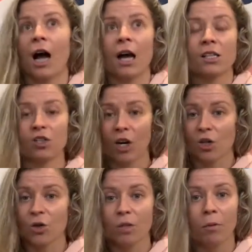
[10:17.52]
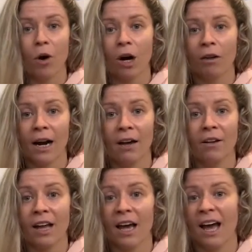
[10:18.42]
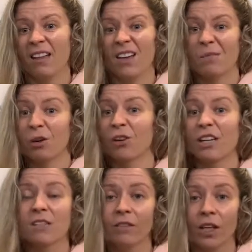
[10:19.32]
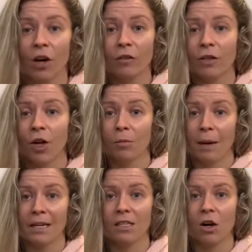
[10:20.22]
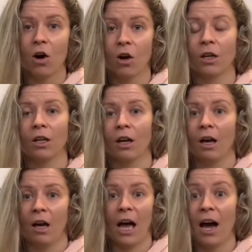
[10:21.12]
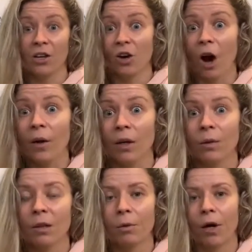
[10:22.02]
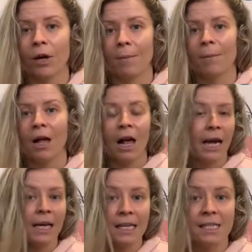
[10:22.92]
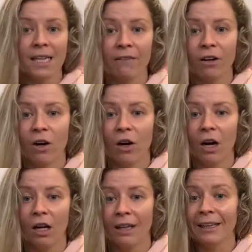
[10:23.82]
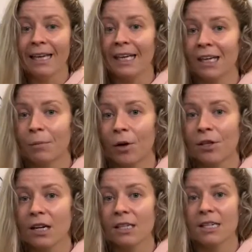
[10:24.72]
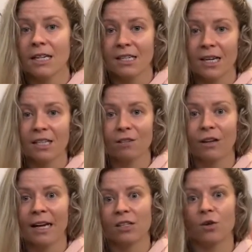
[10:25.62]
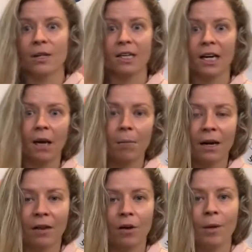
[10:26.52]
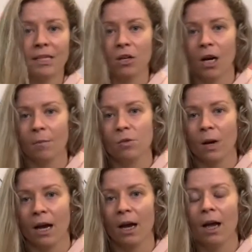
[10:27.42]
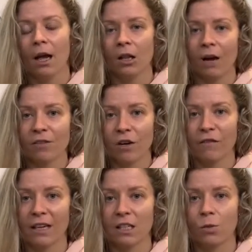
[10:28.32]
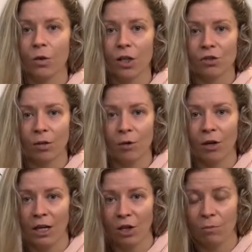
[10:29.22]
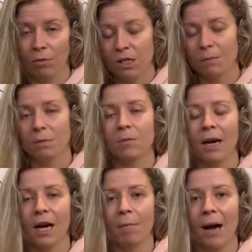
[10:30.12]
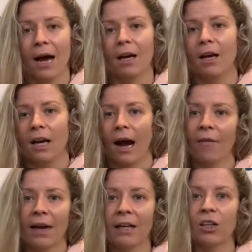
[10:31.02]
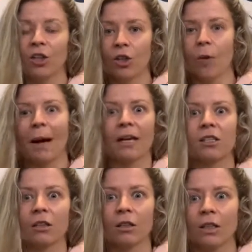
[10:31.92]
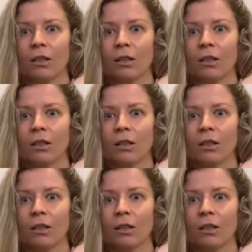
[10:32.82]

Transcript: structural support around there and then progressively overload based on how you're going with the program. It is never a linear process in a sense of like it's always going to get better. There'll be times where lifestyle factors will contribute and your symptoms might come back, and then you go back to